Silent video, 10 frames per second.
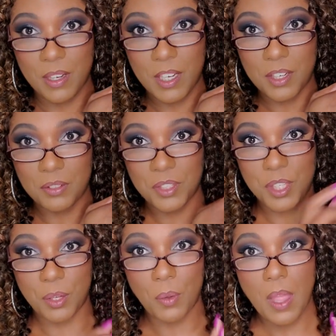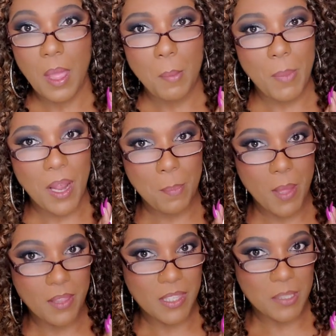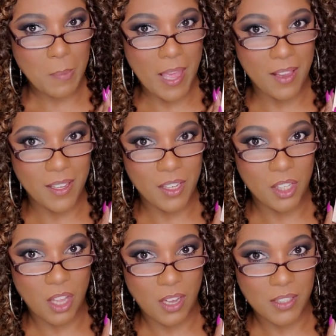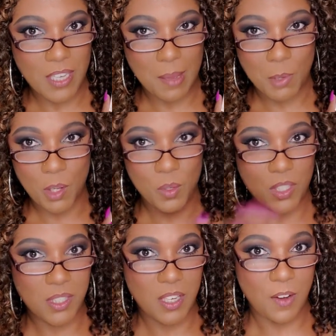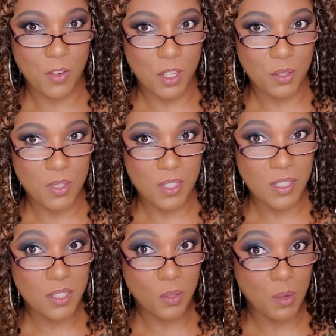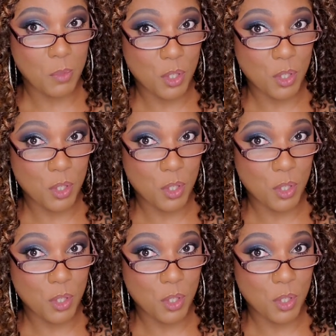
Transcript: here too. But I bought this palette a long time ago and just never used it. So I'm